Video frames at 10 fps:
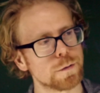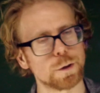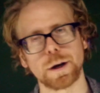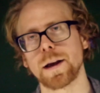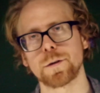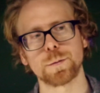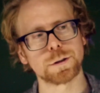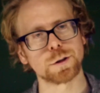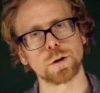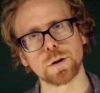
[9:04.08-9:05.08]
for your asthma,
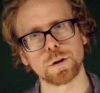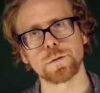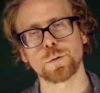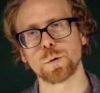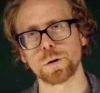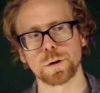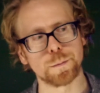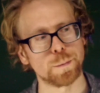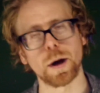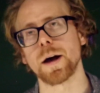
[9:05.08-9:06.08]
it's good for your
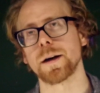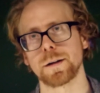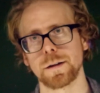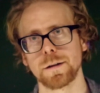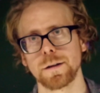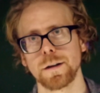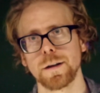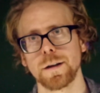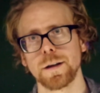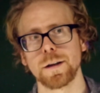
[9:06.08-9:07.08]
body.
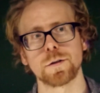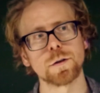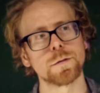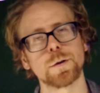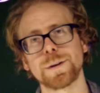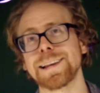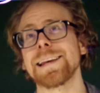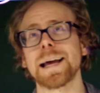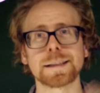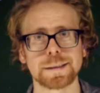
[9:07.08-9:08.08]
It's good for you the
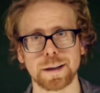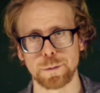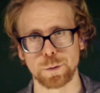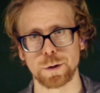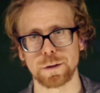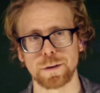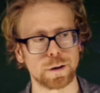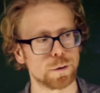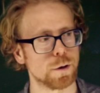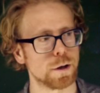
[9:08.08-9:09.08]
next time you want to
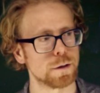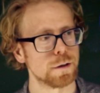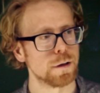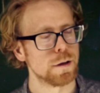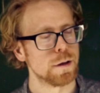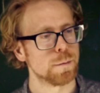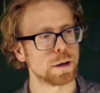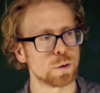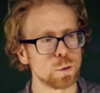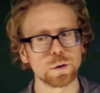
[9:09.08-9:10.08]
take a run. By
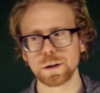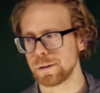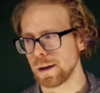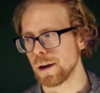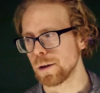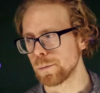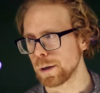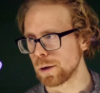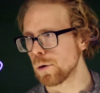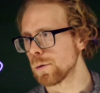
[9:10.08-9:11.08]
cooling down,
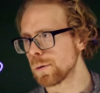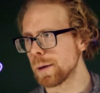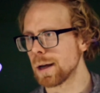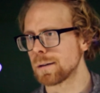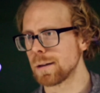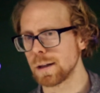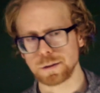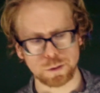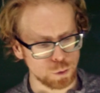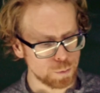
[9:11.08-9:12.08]
by going back to that
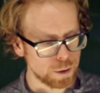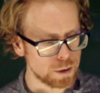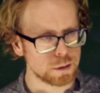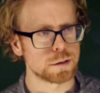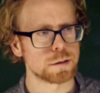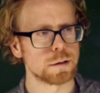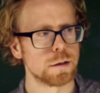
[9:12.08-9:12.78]
slow pace,